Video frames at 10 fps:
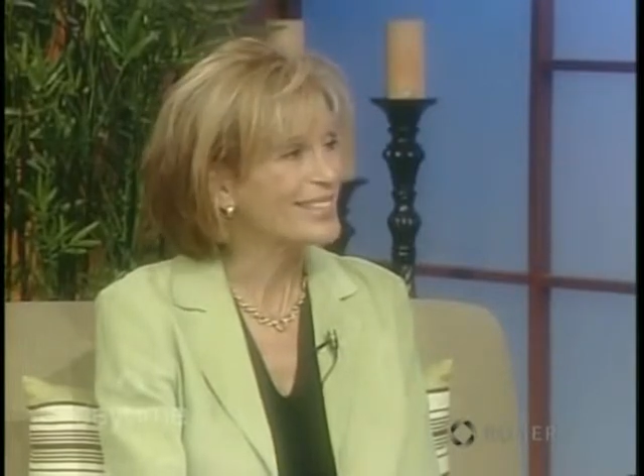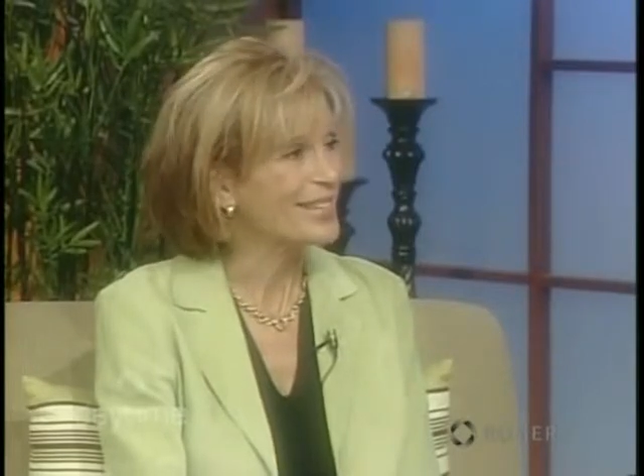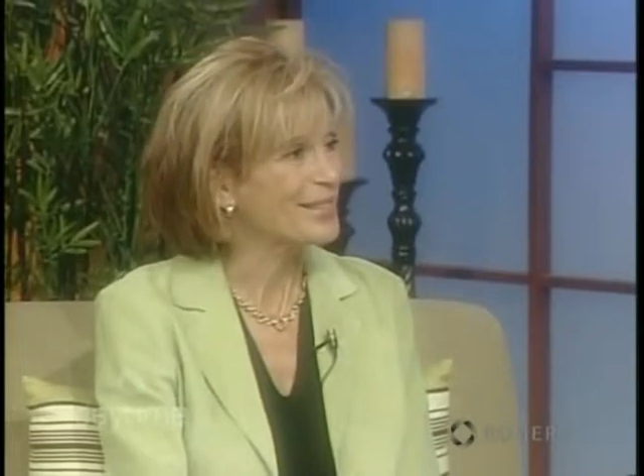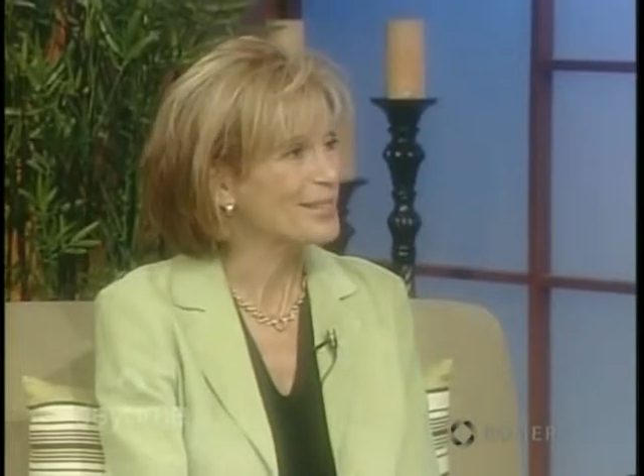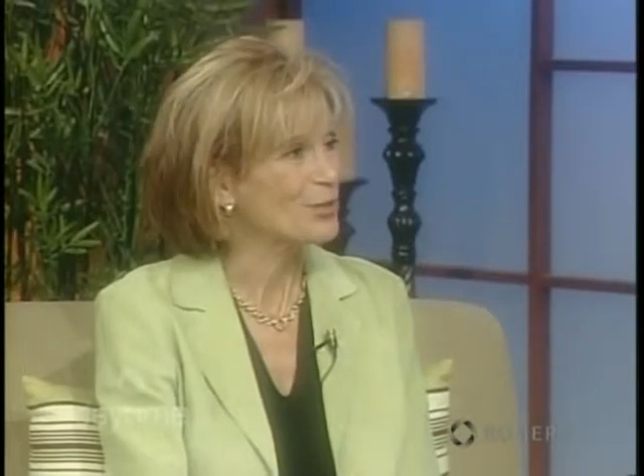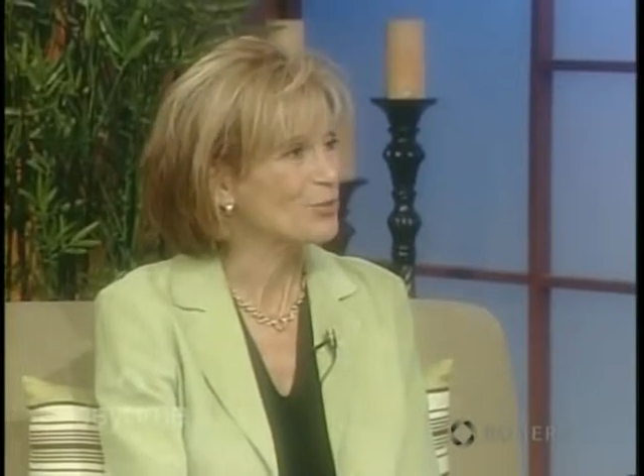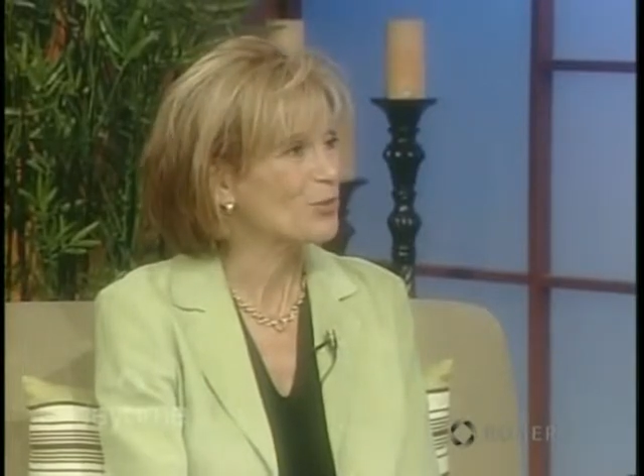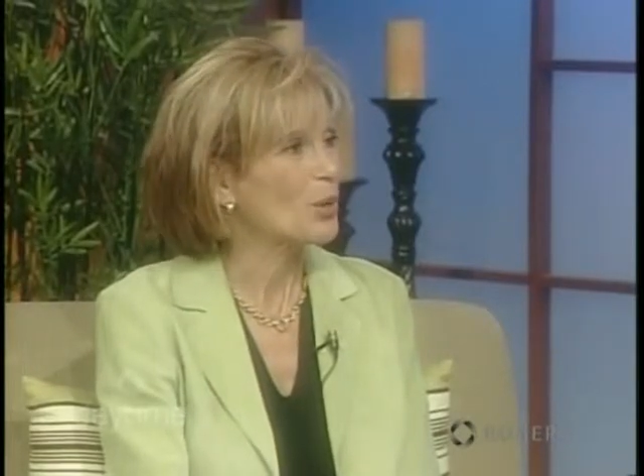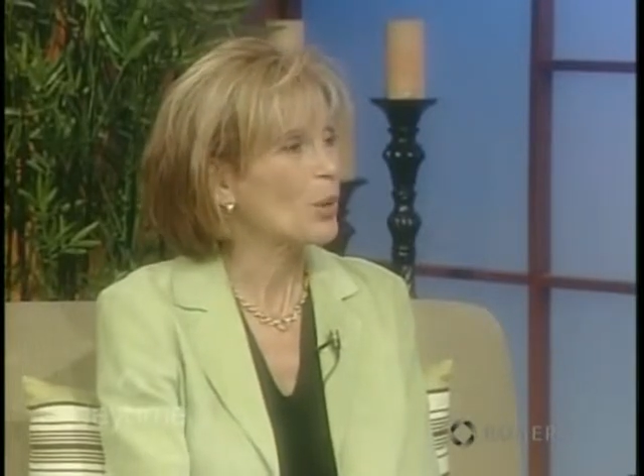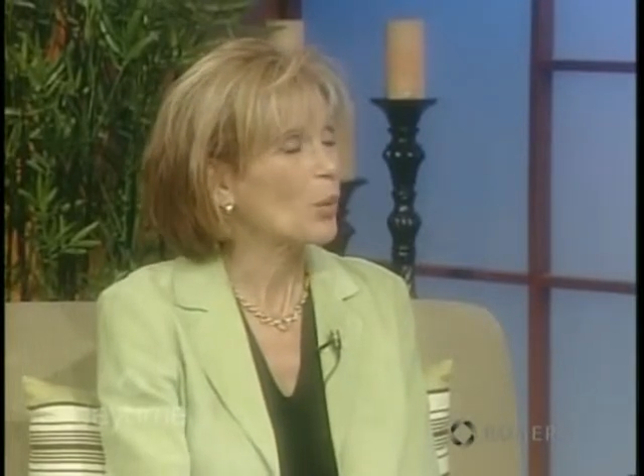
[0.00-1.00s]
sense
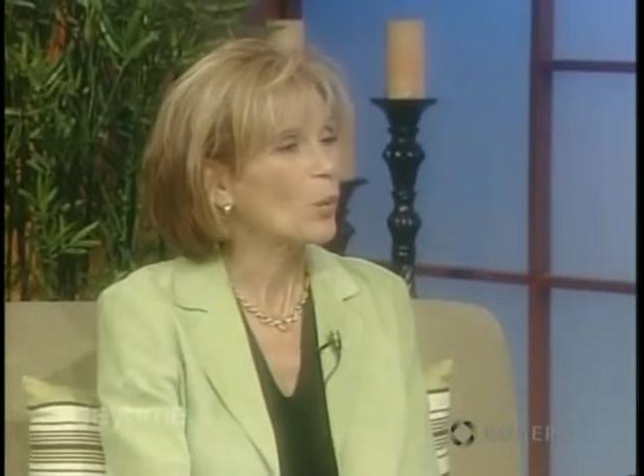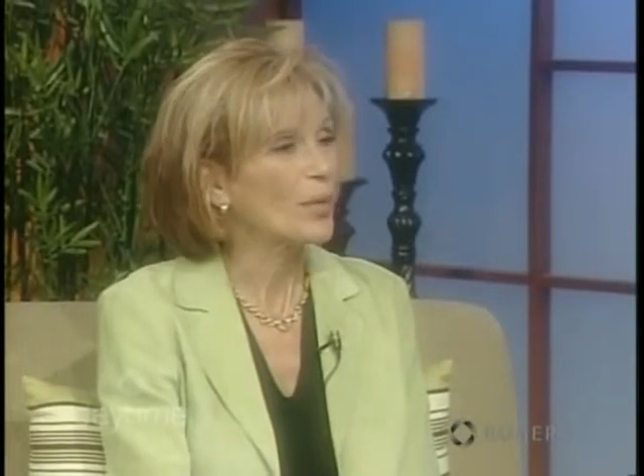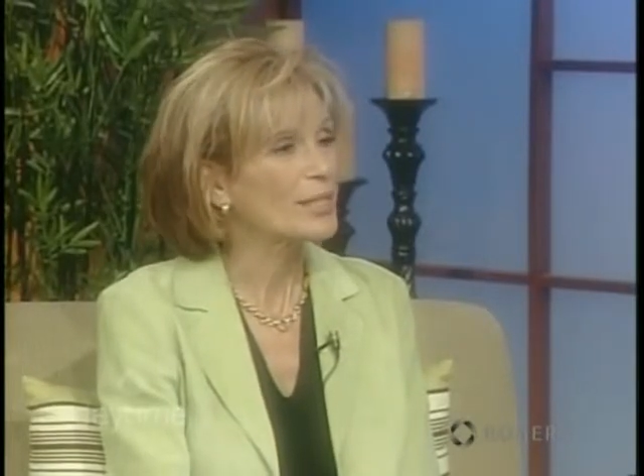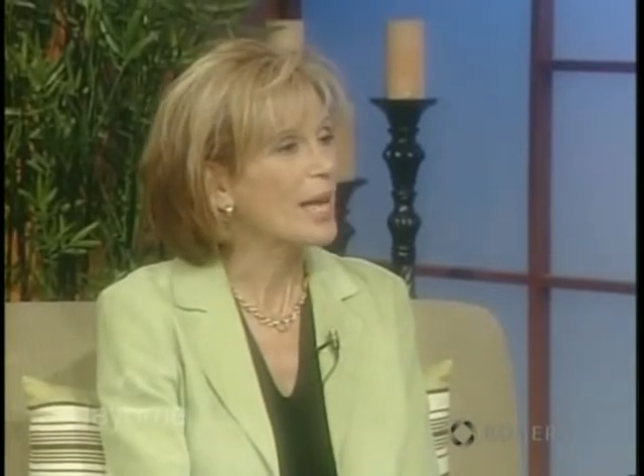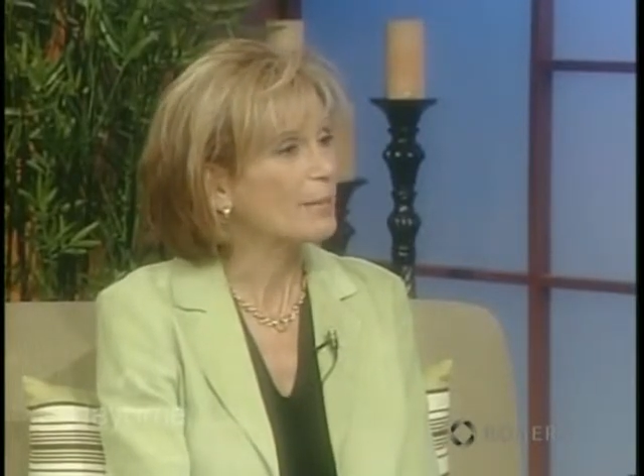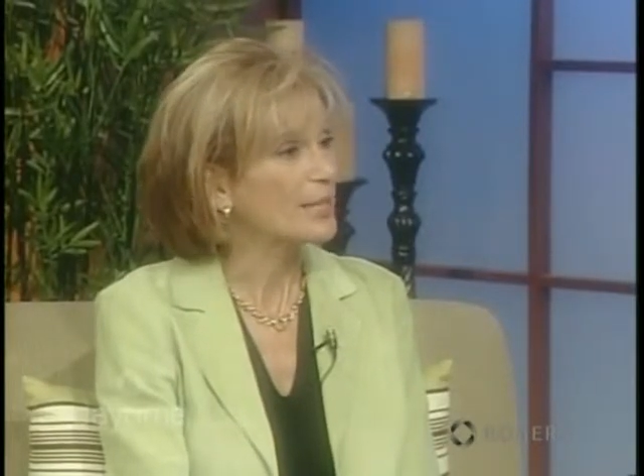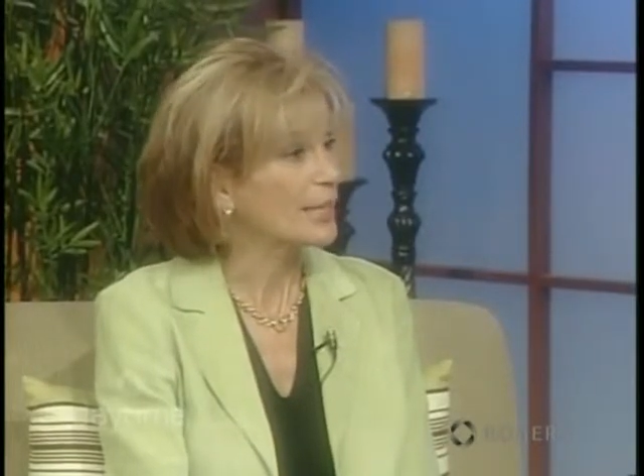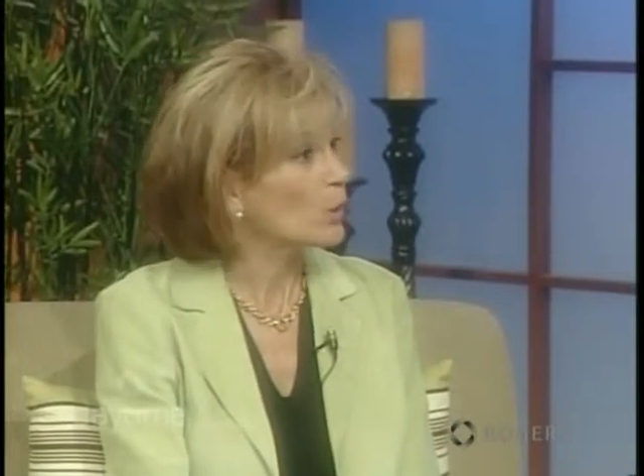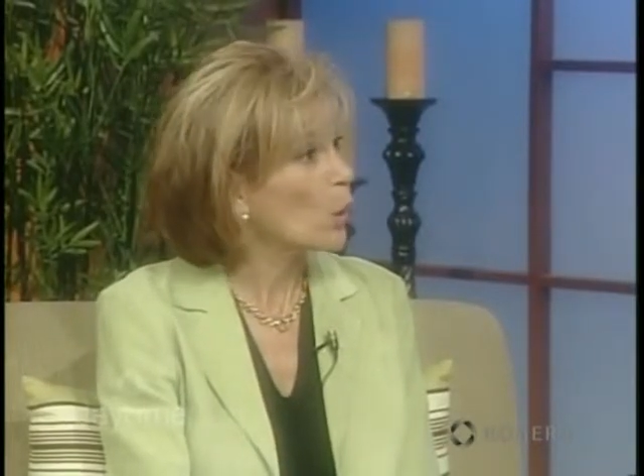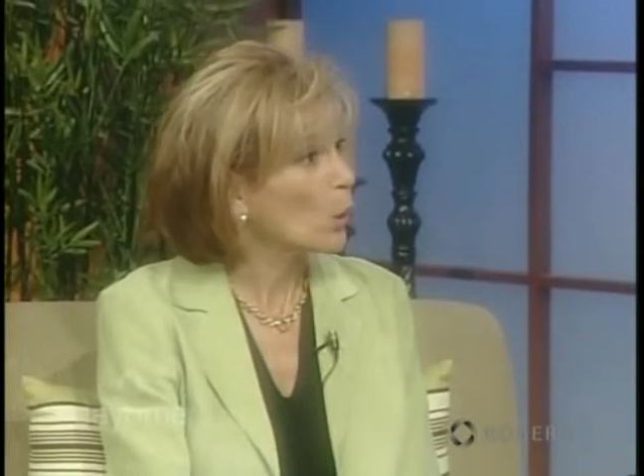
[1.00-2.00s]
of what's
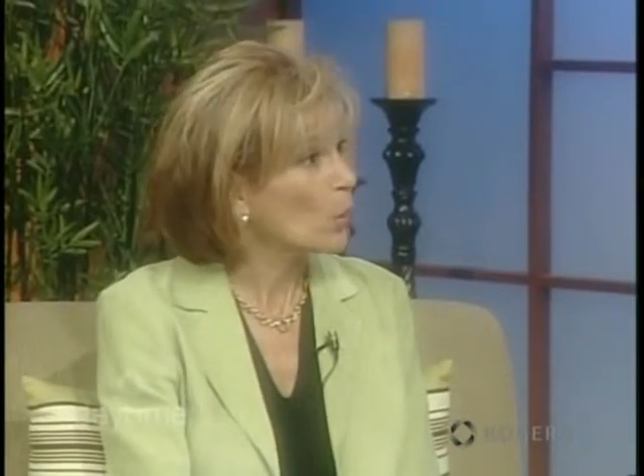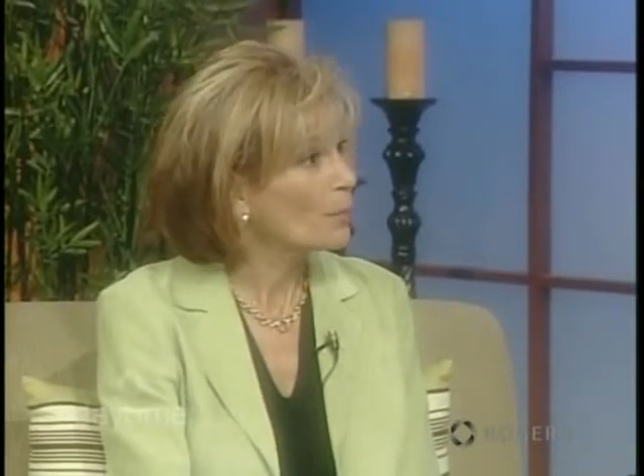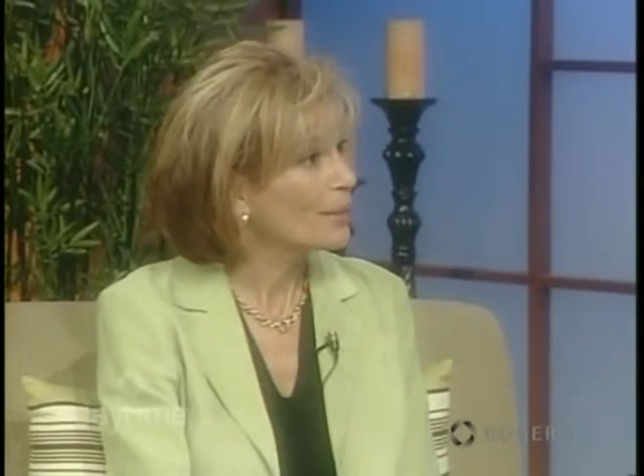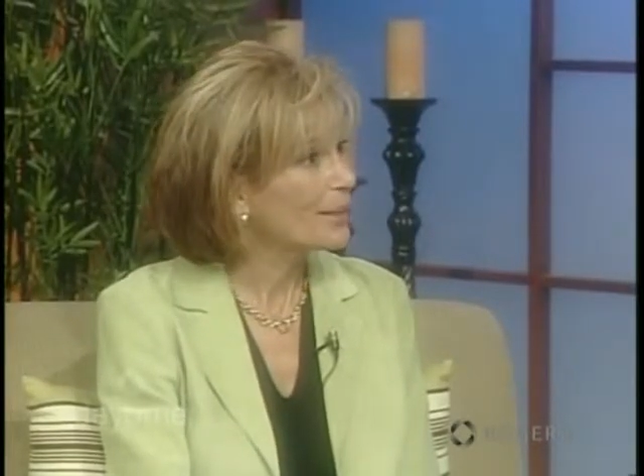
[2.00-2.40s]
happening at home